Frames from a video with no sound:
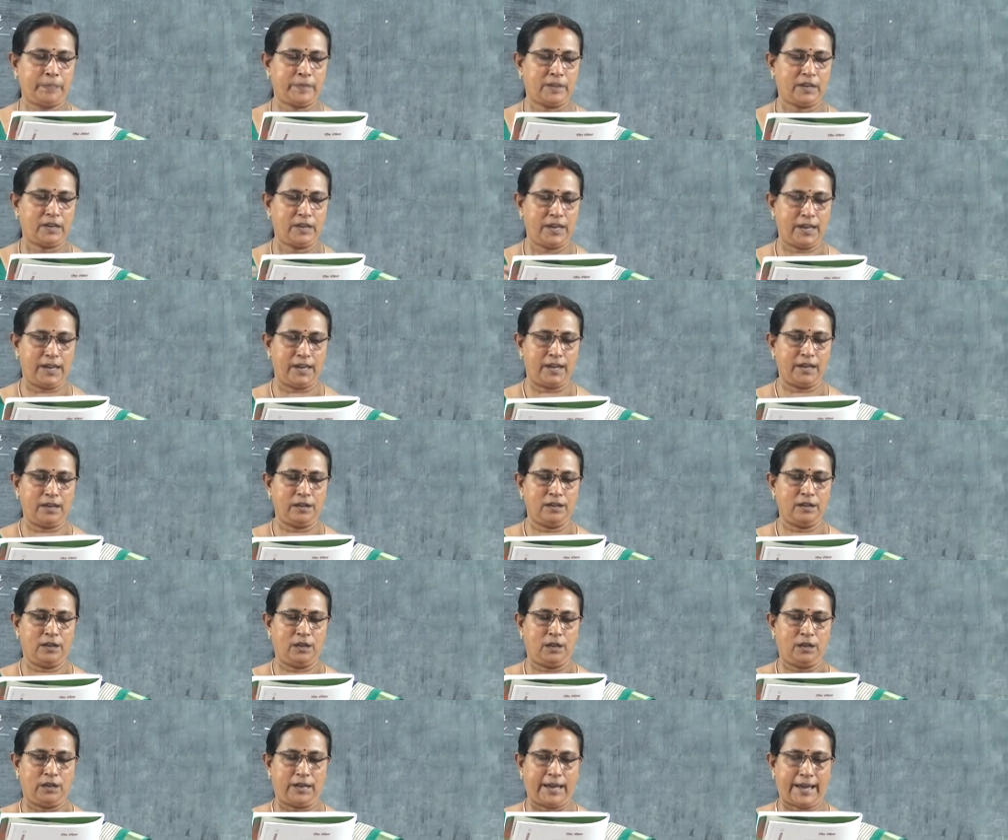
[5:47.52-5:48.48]

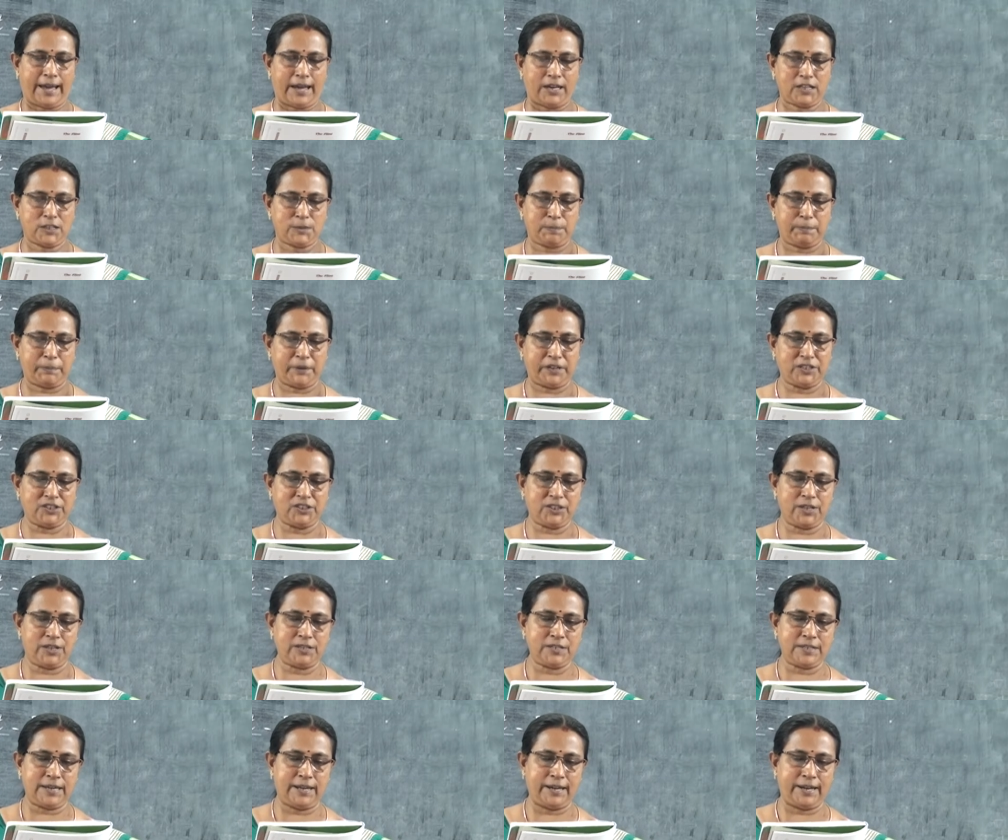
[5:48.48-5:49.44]
A, as
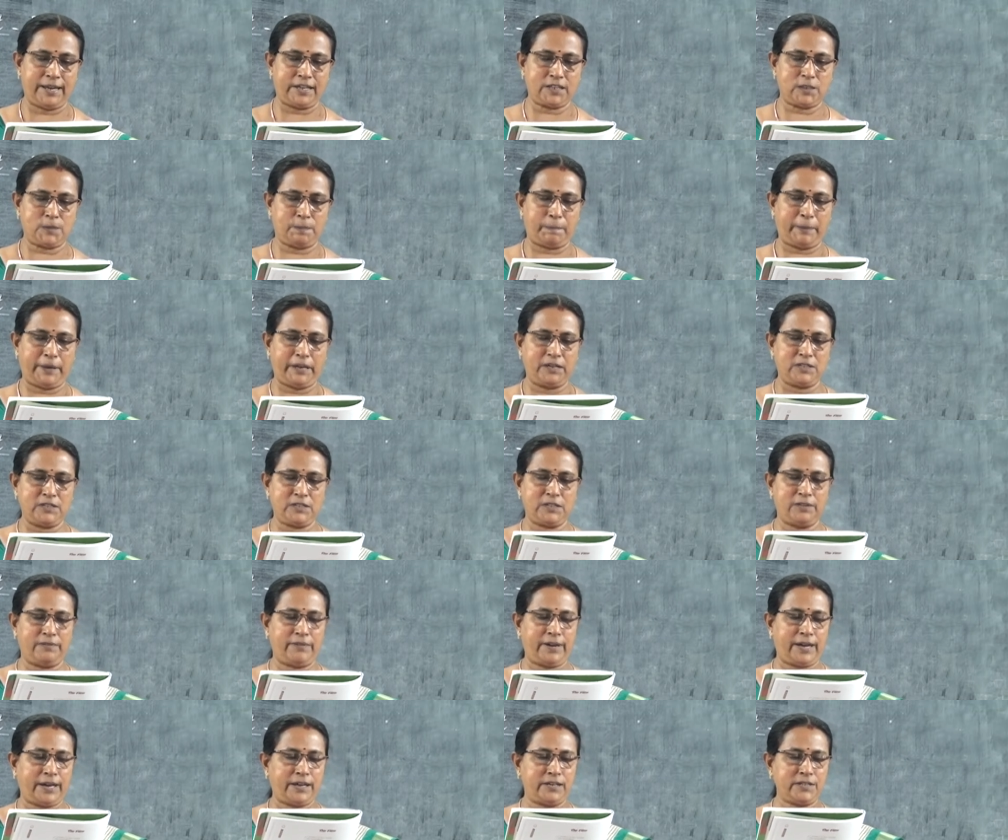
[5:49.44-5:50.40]
precious and
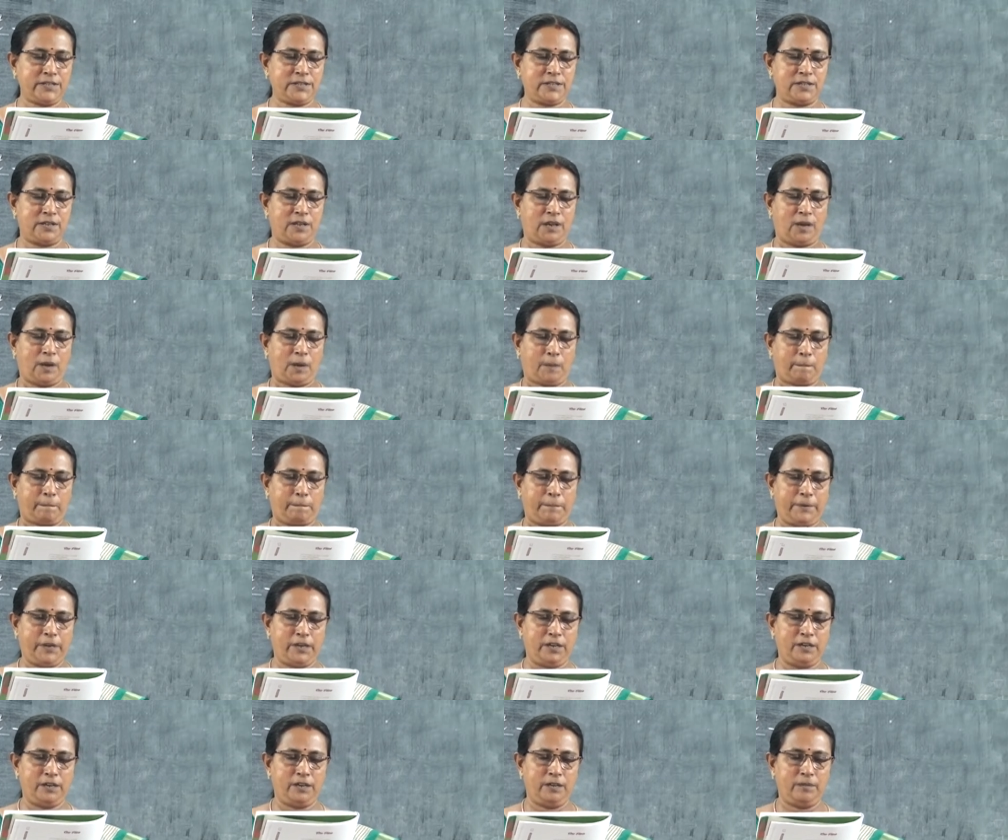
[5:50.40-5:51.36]
expensive as.
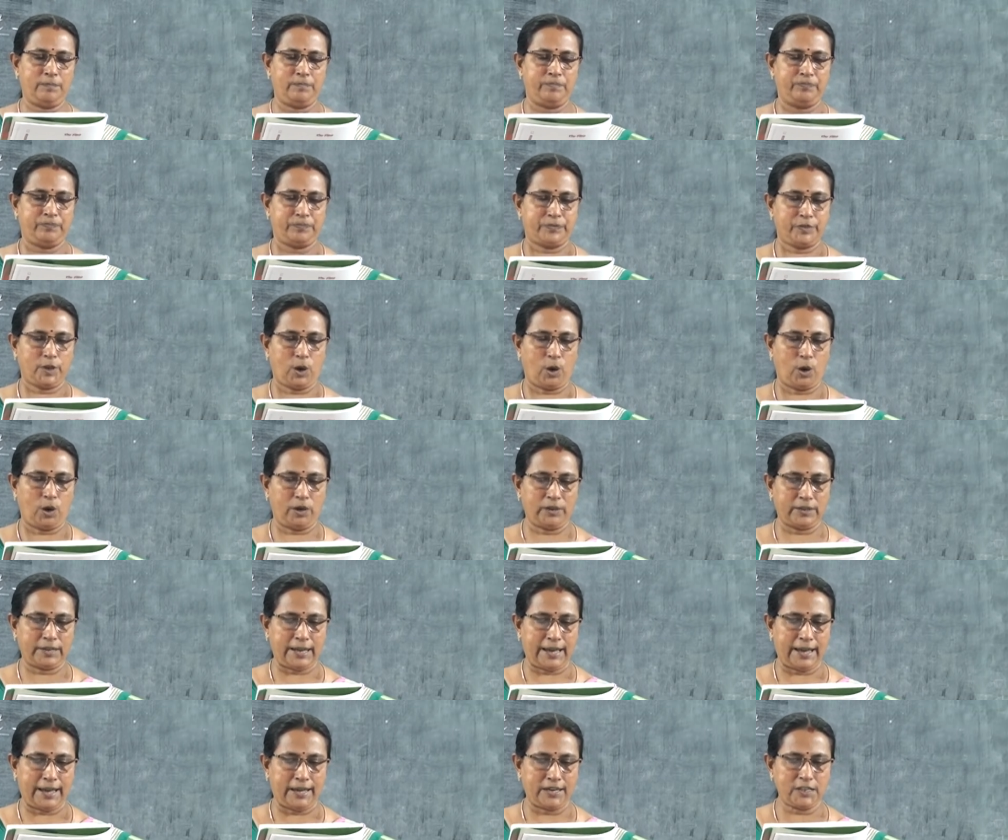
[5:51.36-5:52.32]
B,
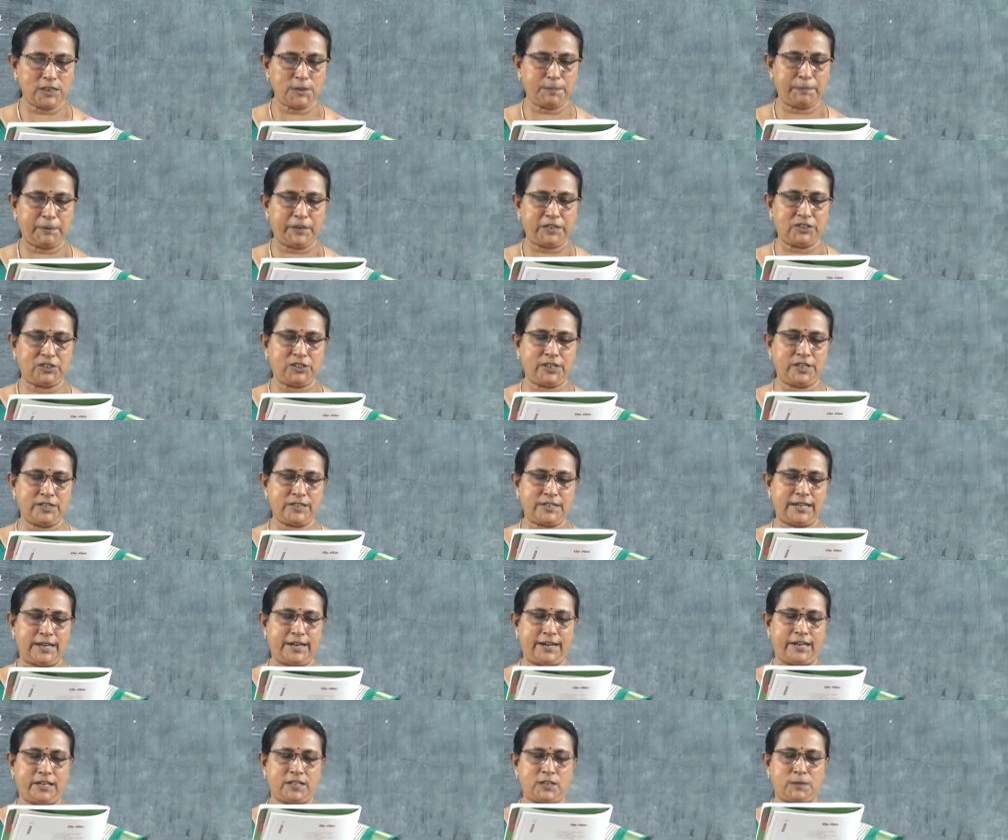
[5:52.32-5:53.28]
not as precious
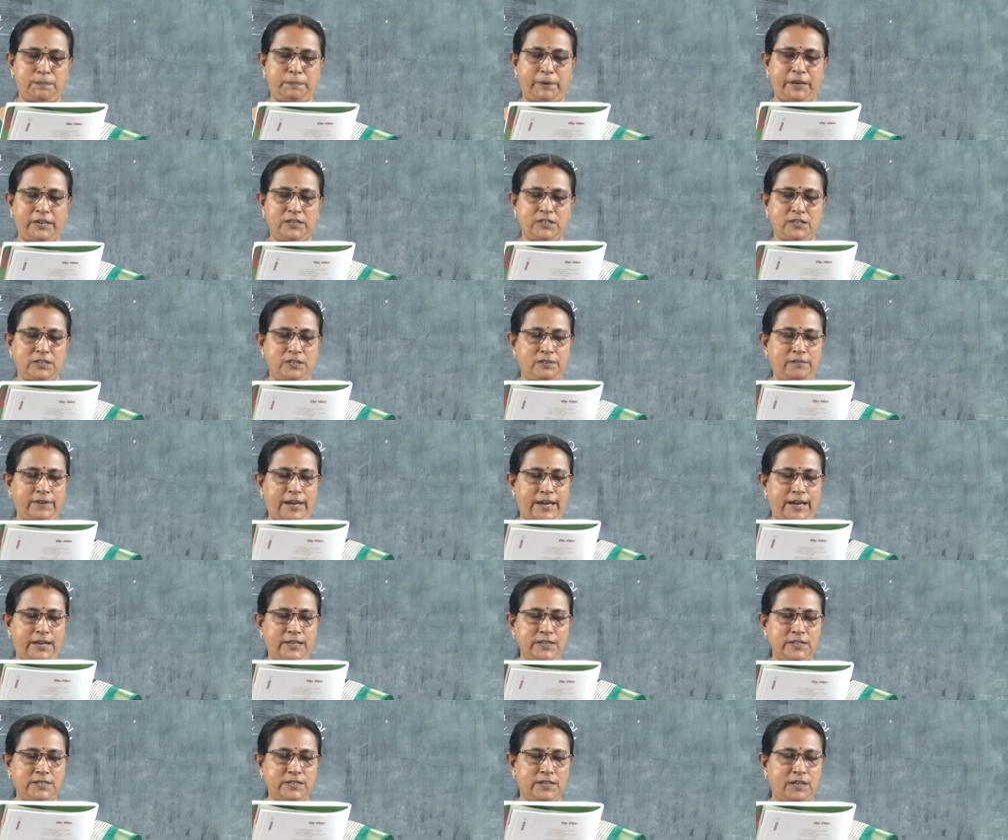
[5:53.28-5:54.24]
and expensive
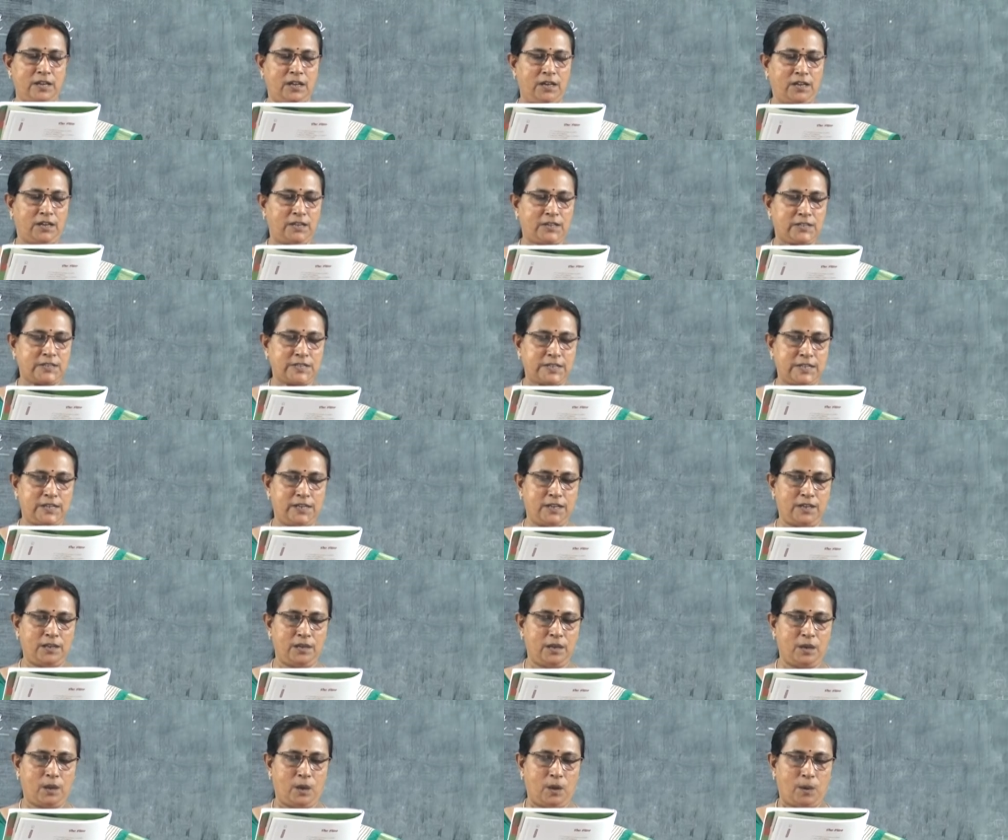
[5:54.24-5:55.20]
as.
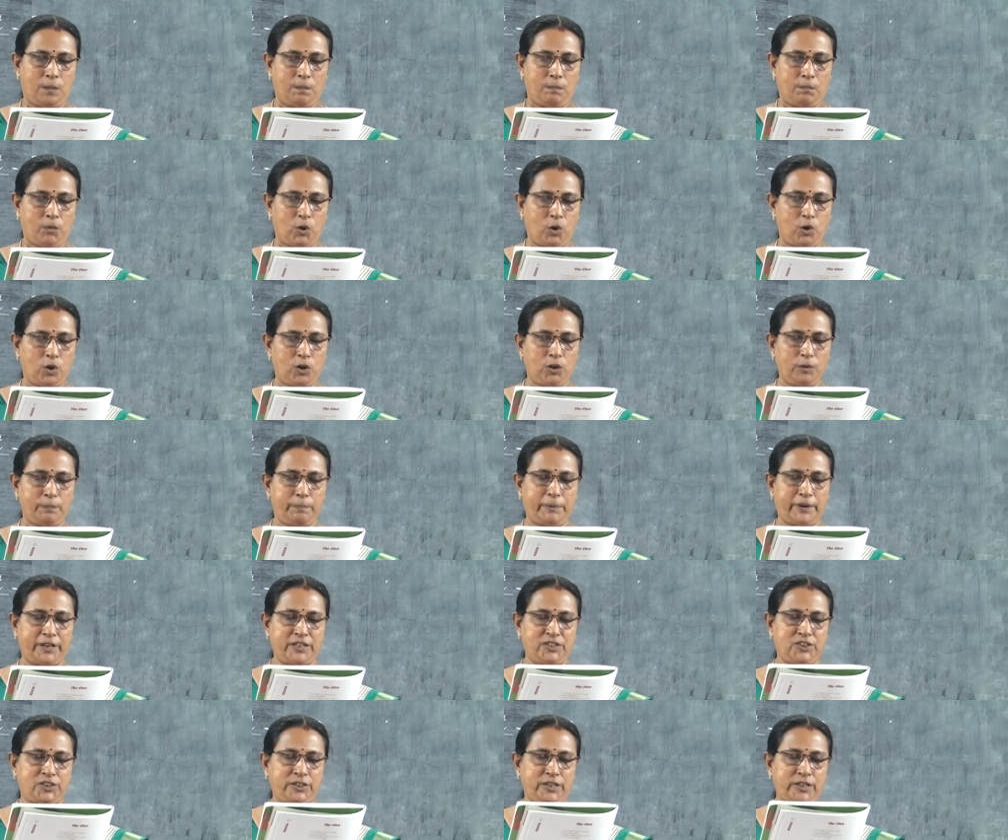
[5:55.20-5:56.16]
C, more
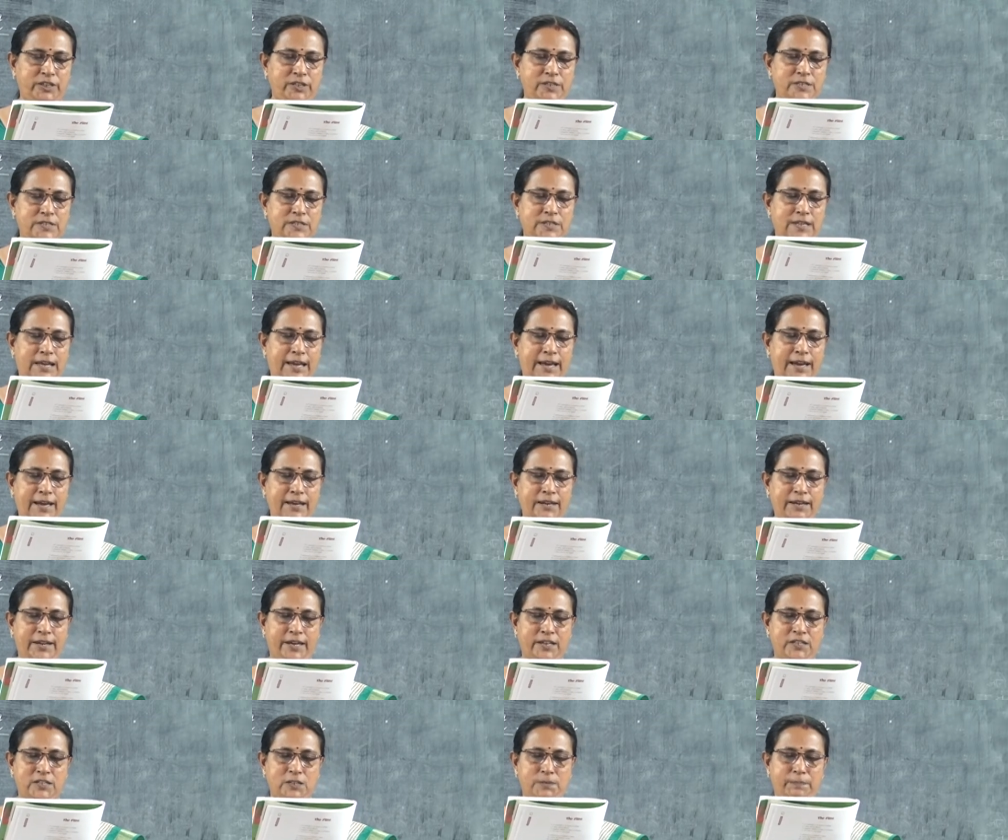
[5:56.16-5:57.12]
precious and
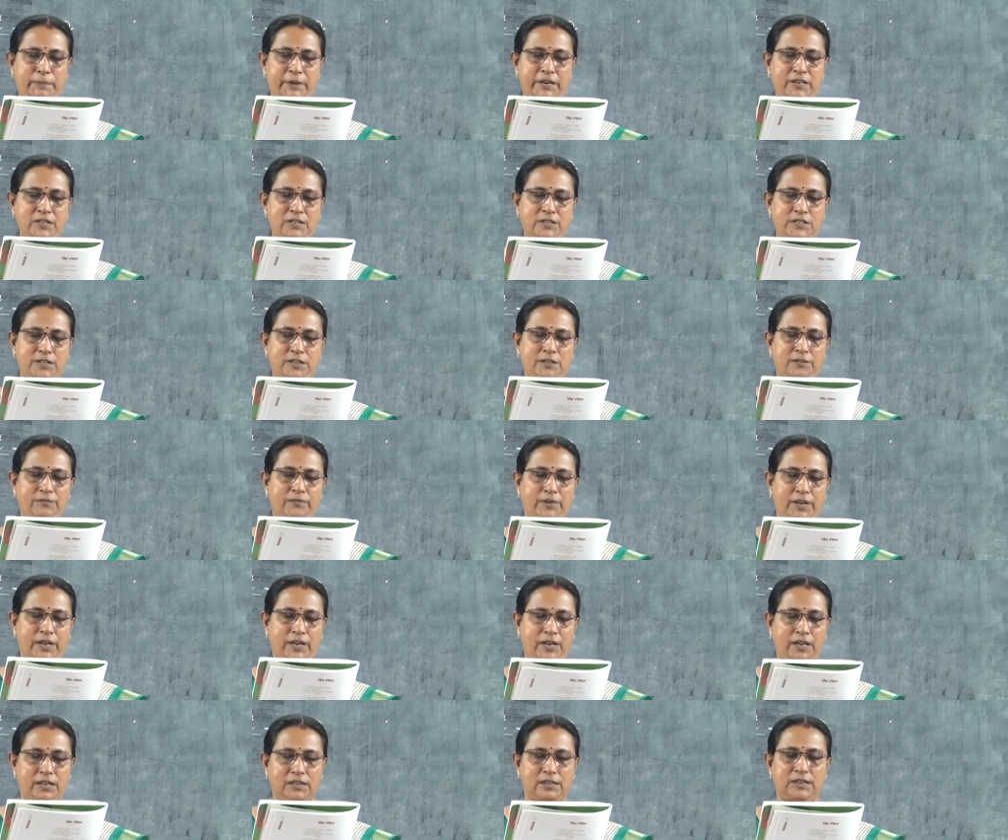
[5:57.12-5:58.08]
expensive
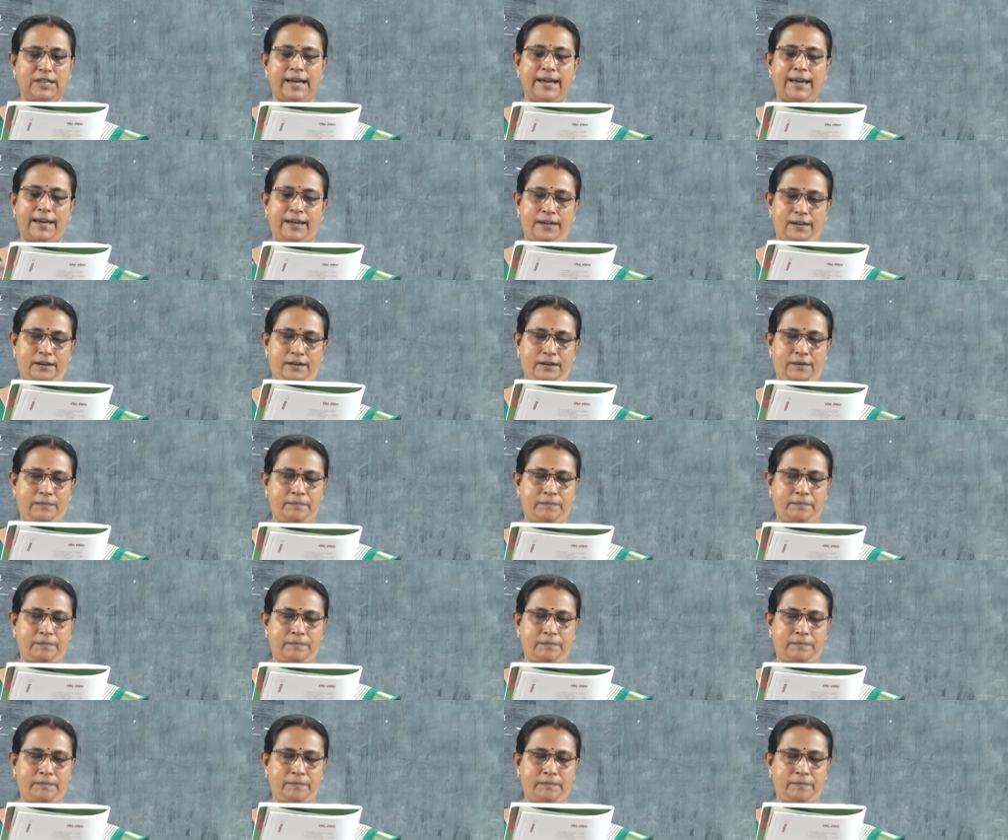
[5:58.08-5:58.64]
than.